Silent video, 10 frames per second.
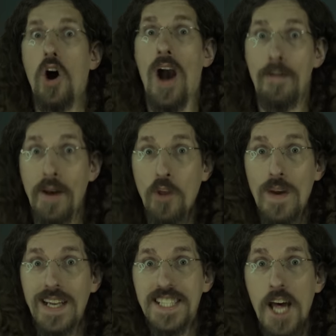Oh, how about the
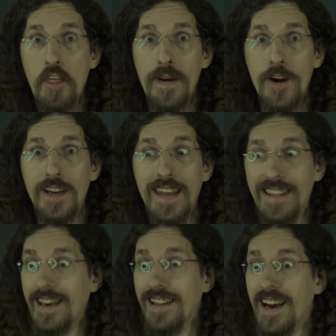one in South America
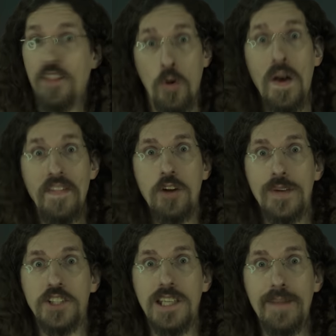then? The one that
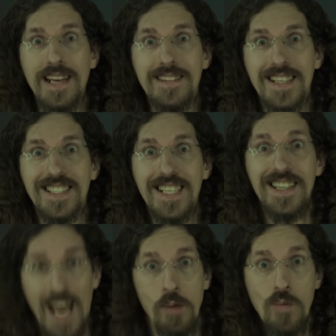originally made this?
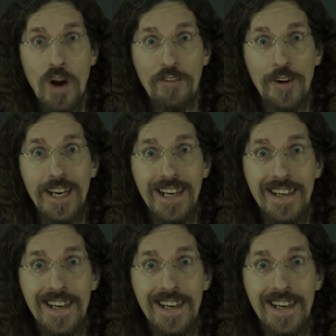That one work for you?